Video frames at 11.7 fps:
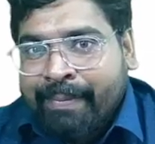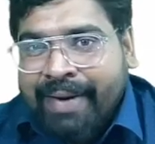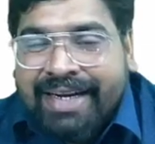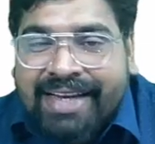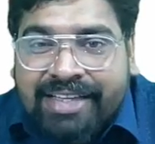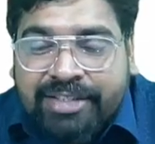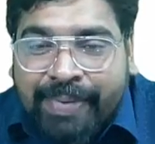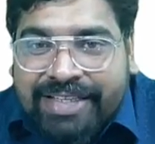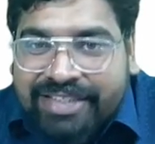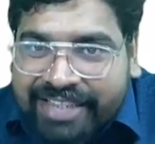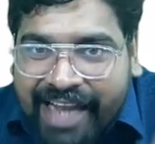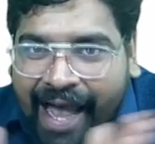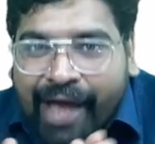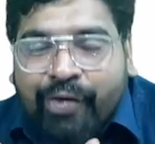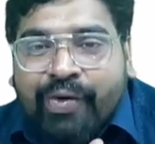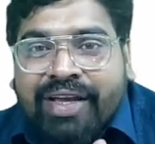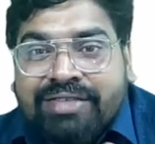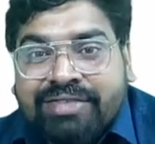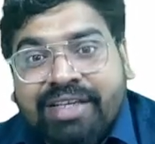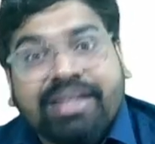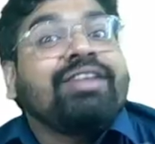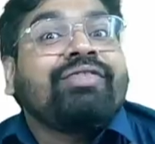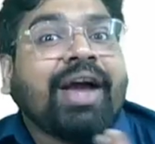PDL space narrowing is seen
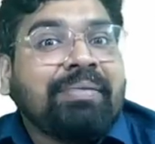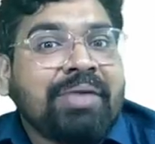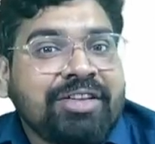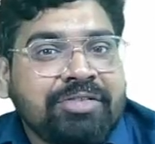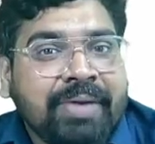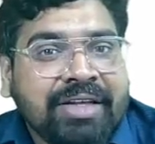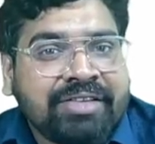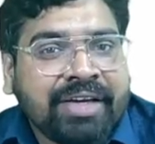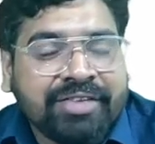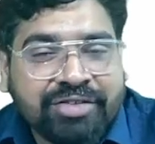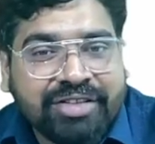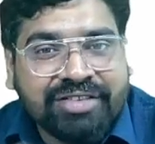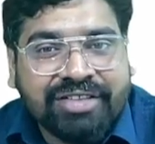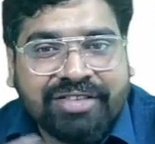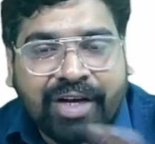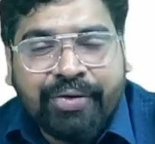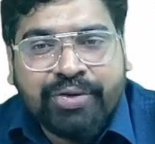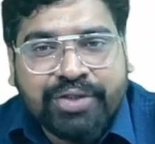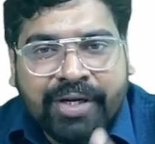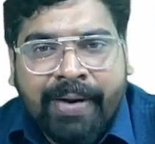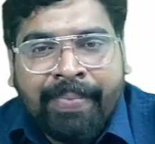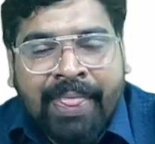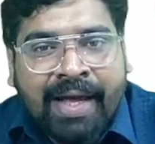in fibrous dysplasia. This is how you
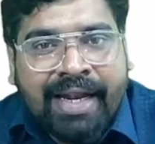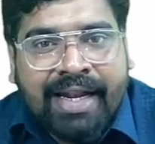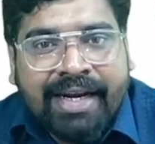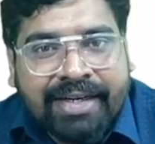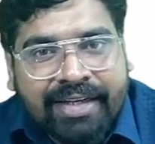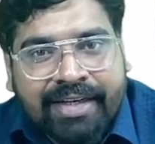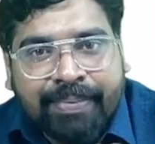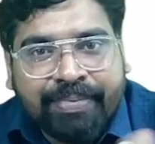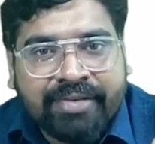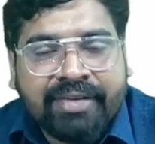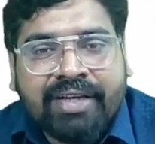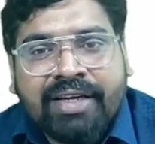should learn the tips.